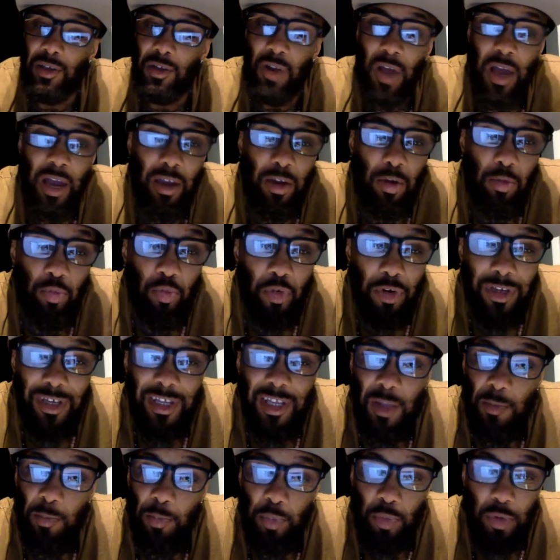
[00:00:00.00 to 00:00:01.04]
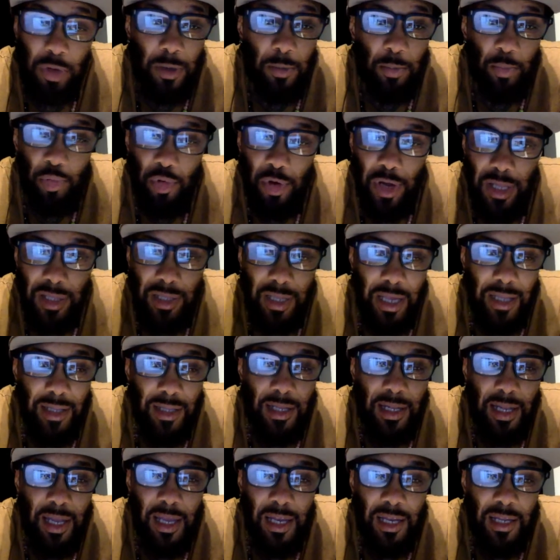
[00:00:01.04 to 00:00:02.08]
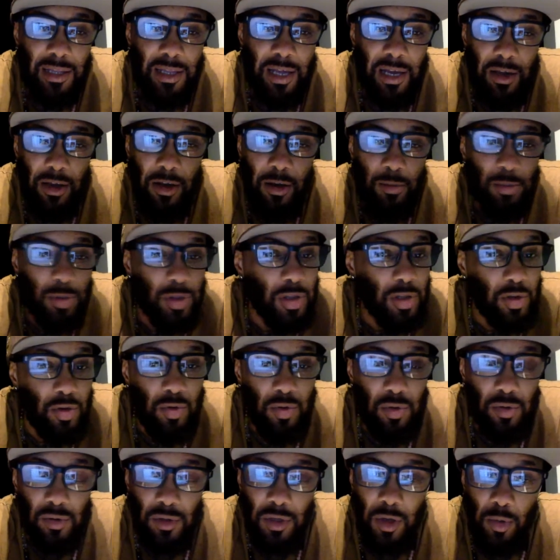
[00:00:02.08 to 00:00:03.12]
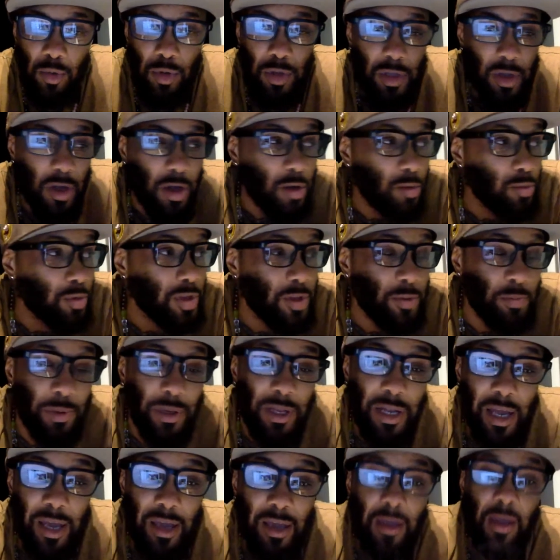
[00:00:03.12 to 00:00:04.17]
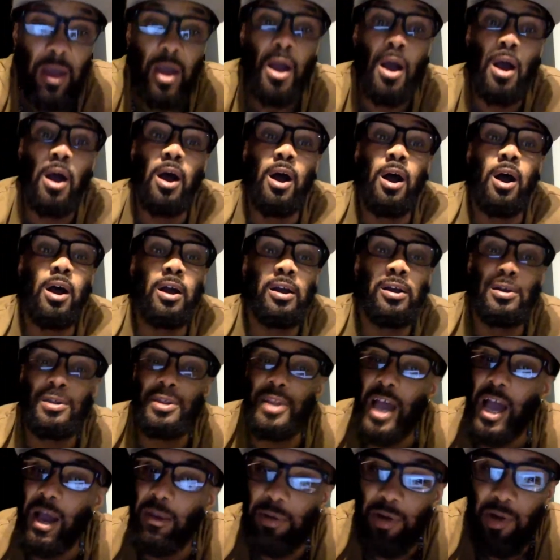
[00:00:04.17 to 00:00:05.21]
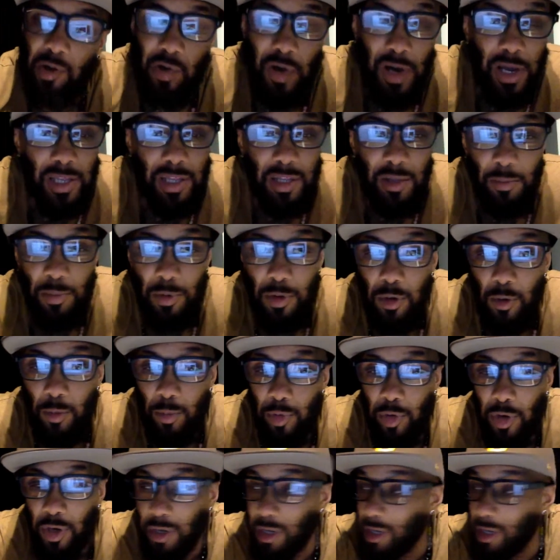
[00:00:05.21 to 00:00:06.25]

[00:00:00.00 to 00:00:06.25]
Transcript: I could impress any lady that comes through. It will always be like, because I have a crazy view, bro.